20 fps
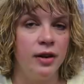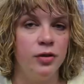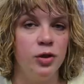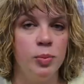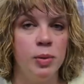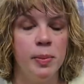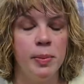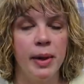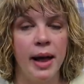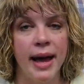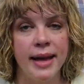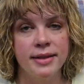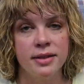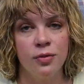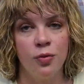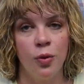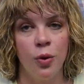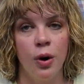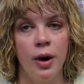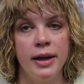had a few people
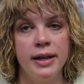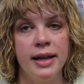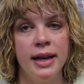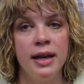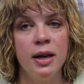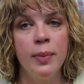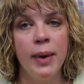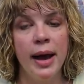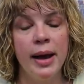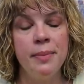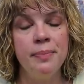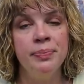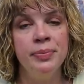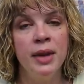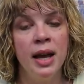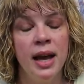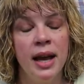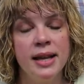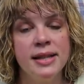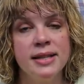ask for it anyway,
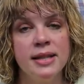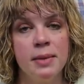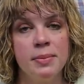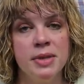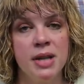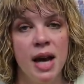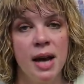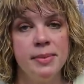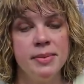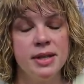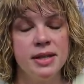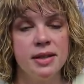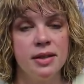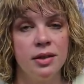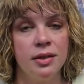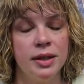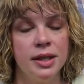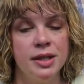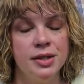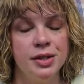and sometimes it's a
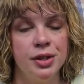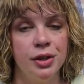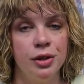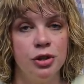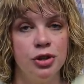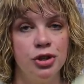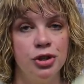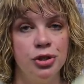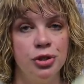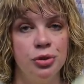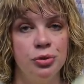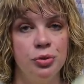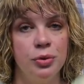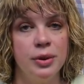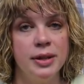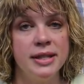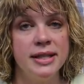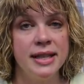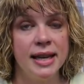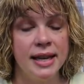little easier
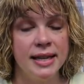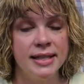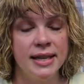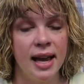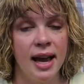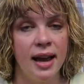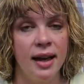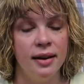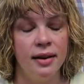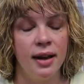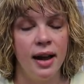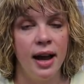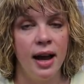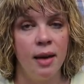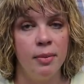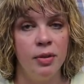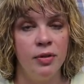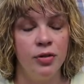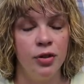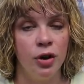to see it done
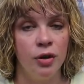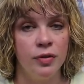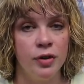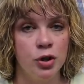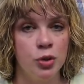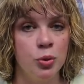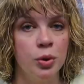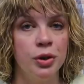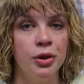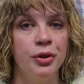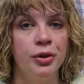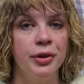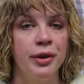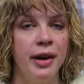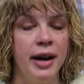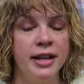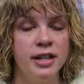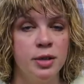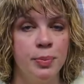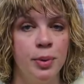um, if you're a visual
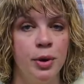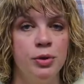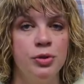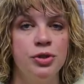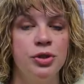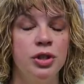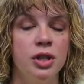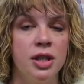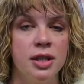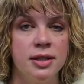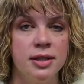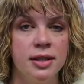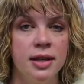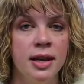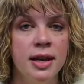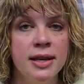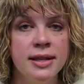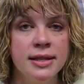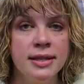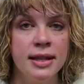learner as opposed to
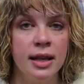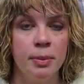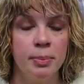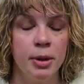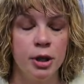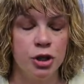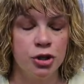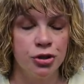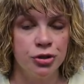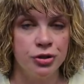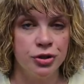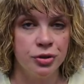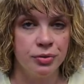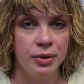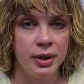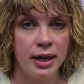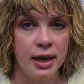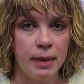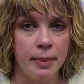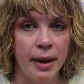just seeing pictures
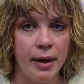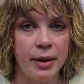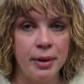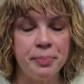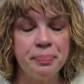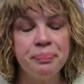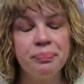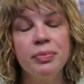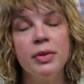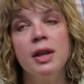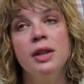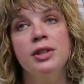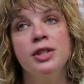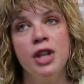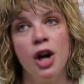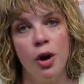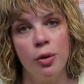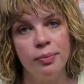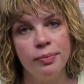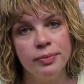and reading about it.
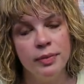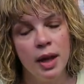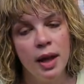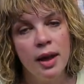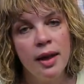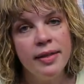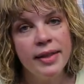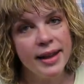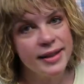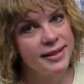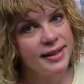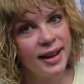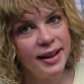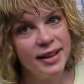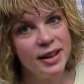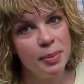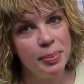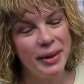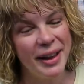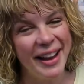So that's
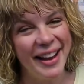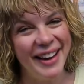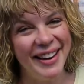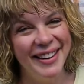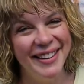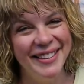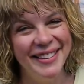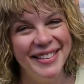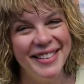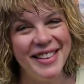kind of the plan.